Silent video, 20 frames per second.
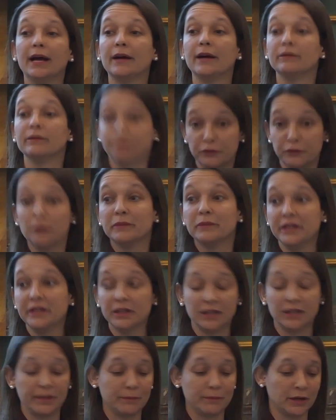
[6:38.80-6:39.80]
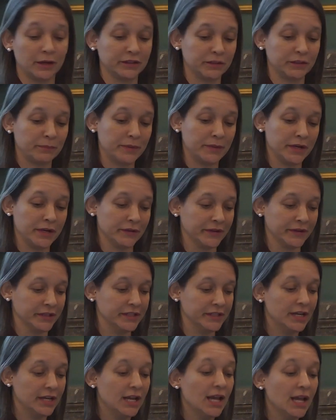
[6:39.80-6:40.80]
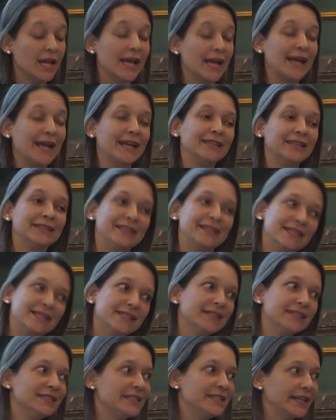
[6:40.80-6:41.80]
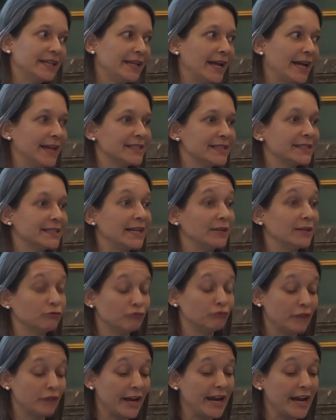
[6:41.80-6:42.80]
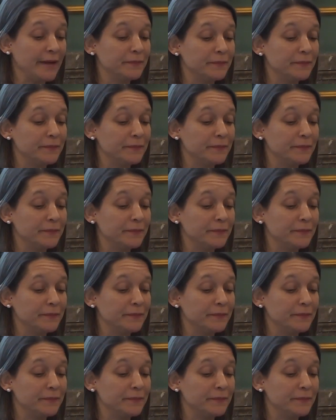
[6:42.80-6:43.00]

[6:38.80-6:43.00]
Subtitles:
from the early modern period. And this indicates that rape